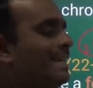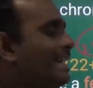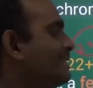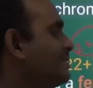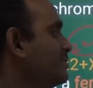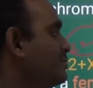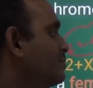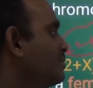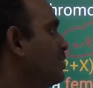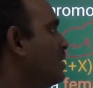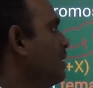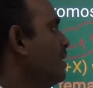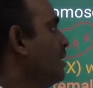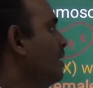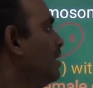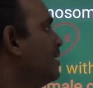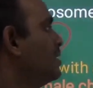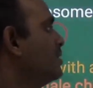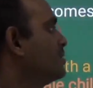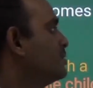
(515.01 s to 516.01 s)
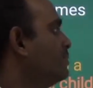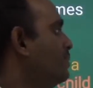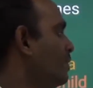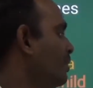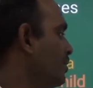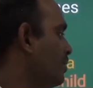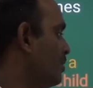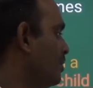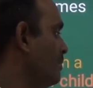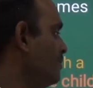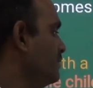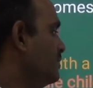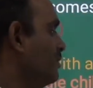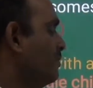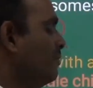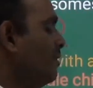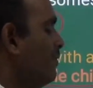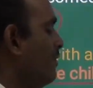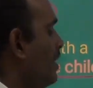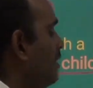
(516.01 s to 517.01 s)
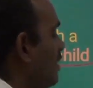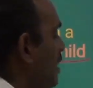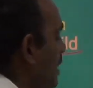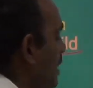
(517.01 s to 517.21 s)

x sperm, what will